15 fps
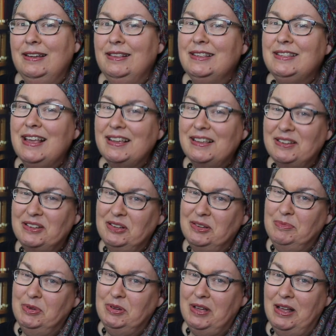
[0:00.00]
The second
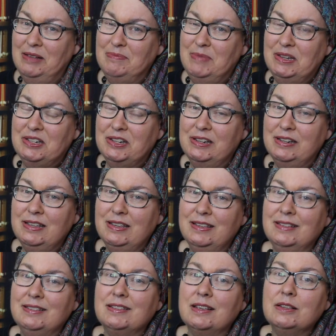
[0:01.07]
cookbook I'll mention
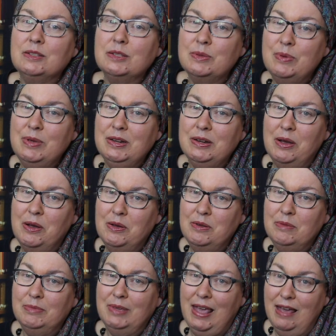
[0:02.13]
is Sweet
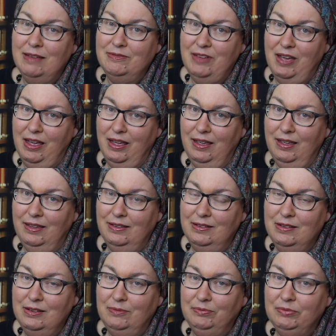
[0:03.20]
Home Cafe,
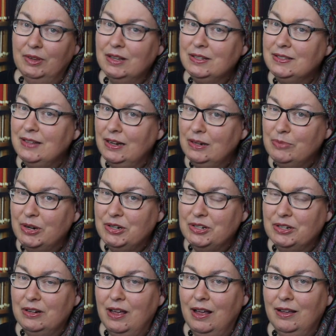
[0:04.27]
a
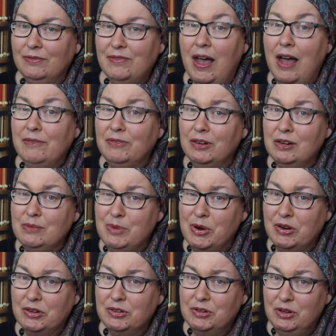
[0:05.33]
celebration of
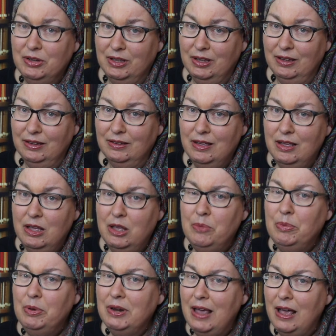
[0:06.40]
African-American cooking
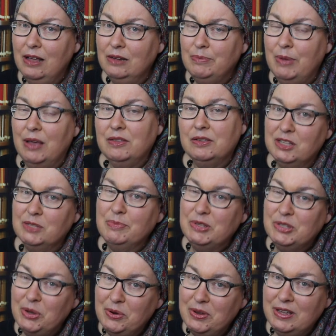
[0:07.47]
put out by the
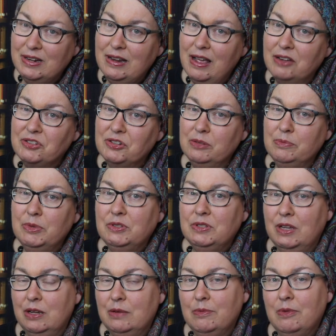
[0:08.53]
Smithsonian National
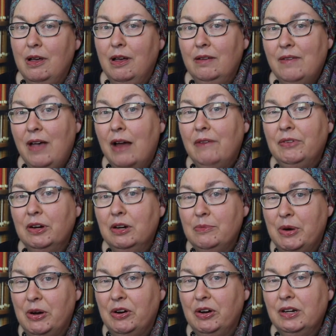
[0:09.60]
Museum of
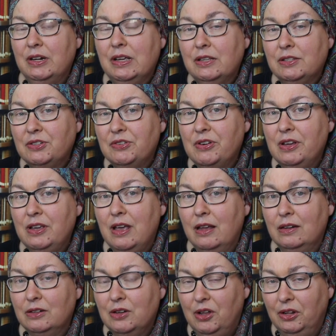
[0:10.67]
African-American History
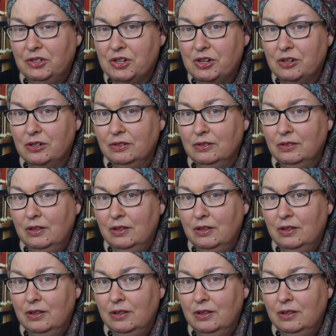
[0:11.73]
and Culture.